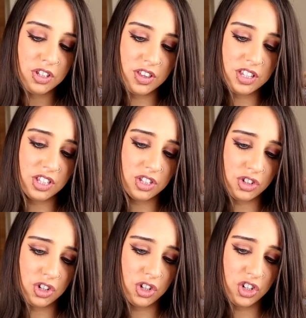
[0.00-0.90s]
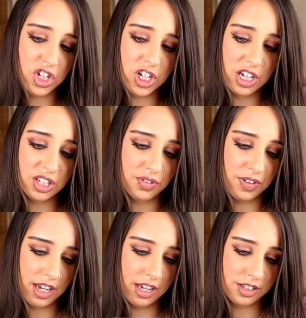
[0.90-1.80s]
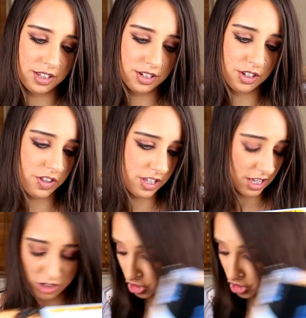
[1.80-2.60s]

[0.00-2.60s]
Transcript: So this is a two cheese feast. So this has